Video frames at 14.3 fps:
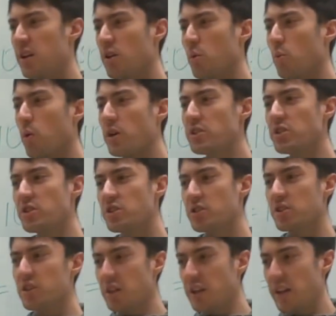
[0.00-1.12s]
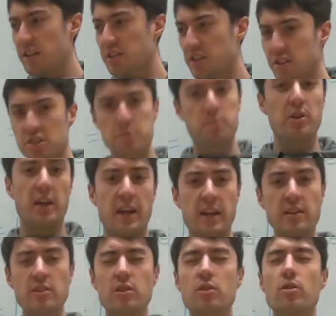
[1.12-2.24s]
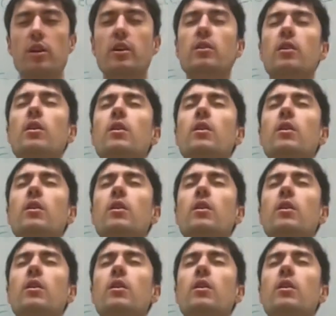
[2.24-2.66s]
once it's explained, you're like,